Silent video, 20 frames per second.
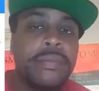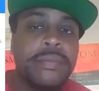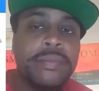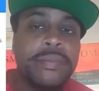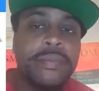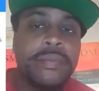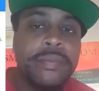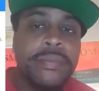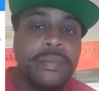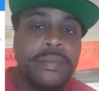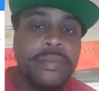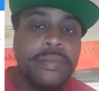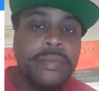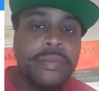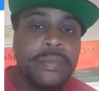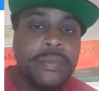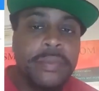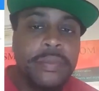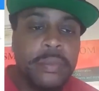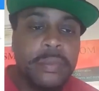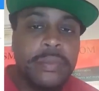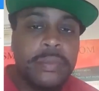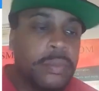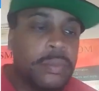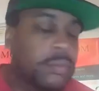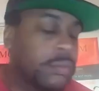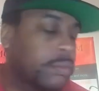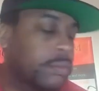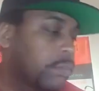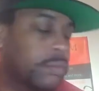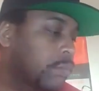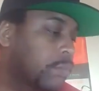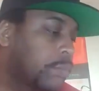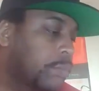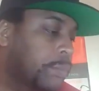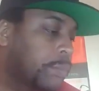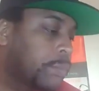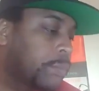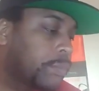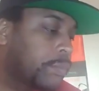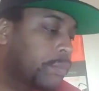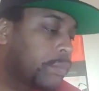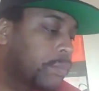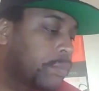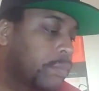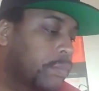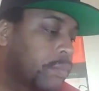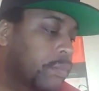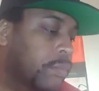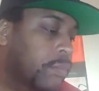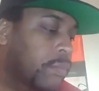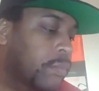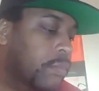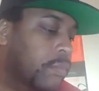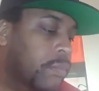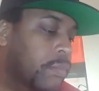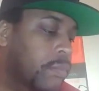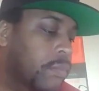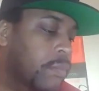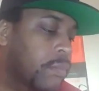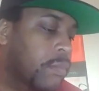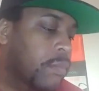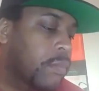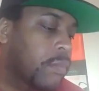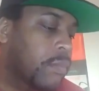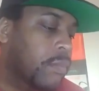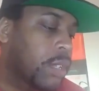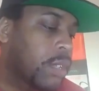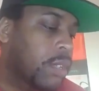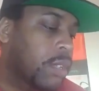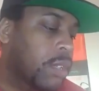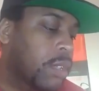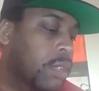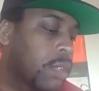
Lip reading: [no speech]